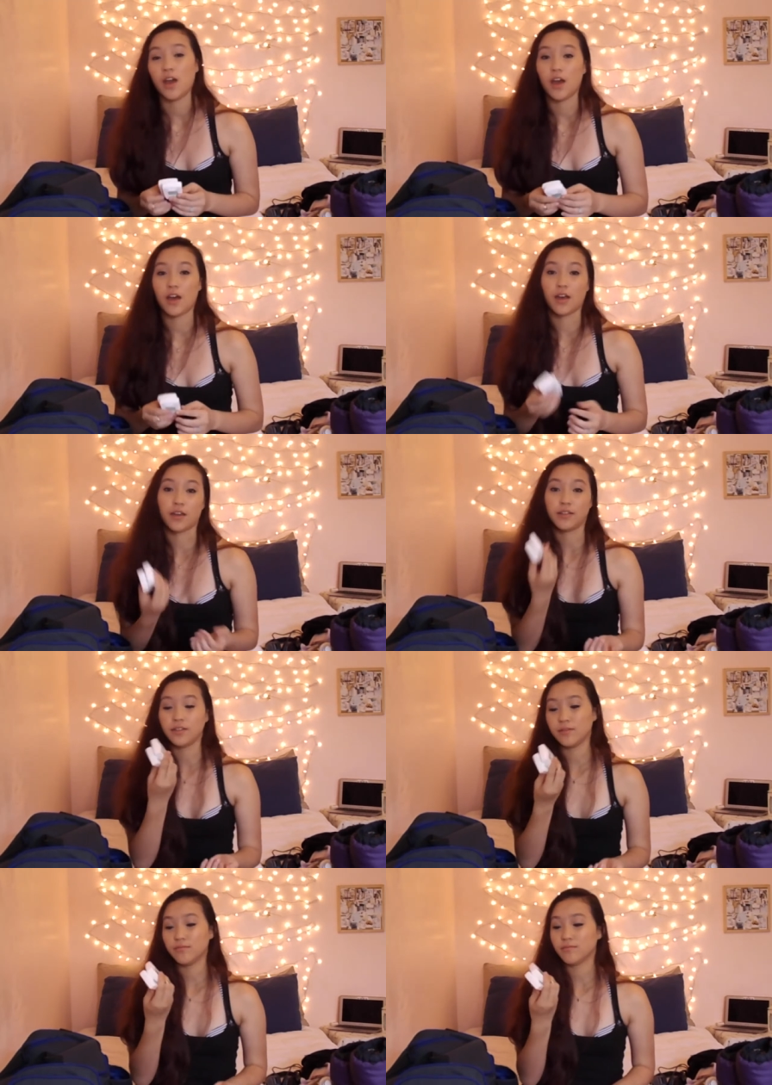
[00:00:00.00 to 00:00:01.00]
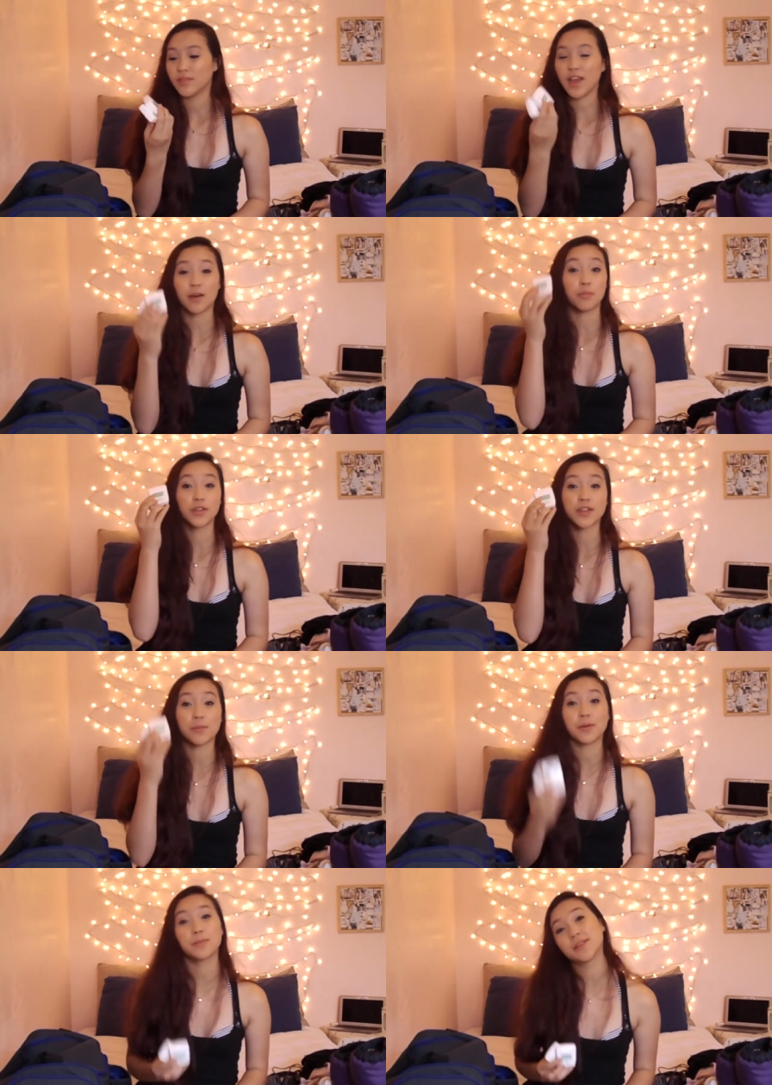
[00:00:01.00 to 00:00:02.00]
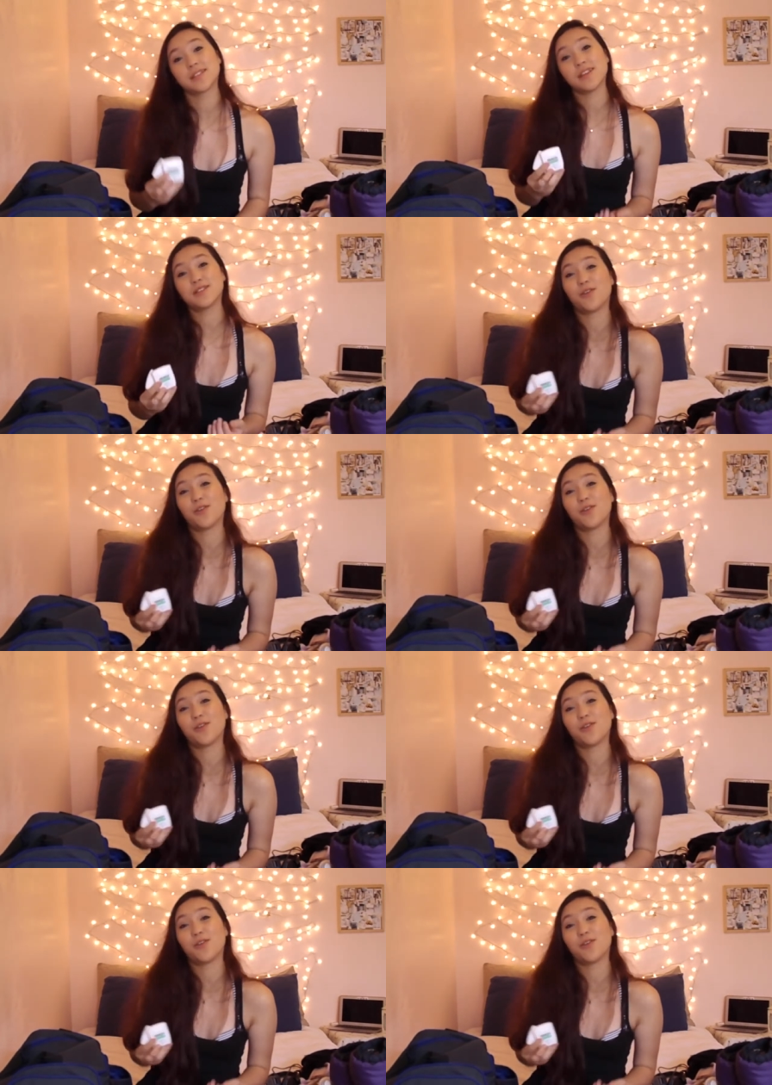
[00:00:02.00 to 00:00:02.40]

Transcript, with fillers: Uh, yeah, multi-purpose dental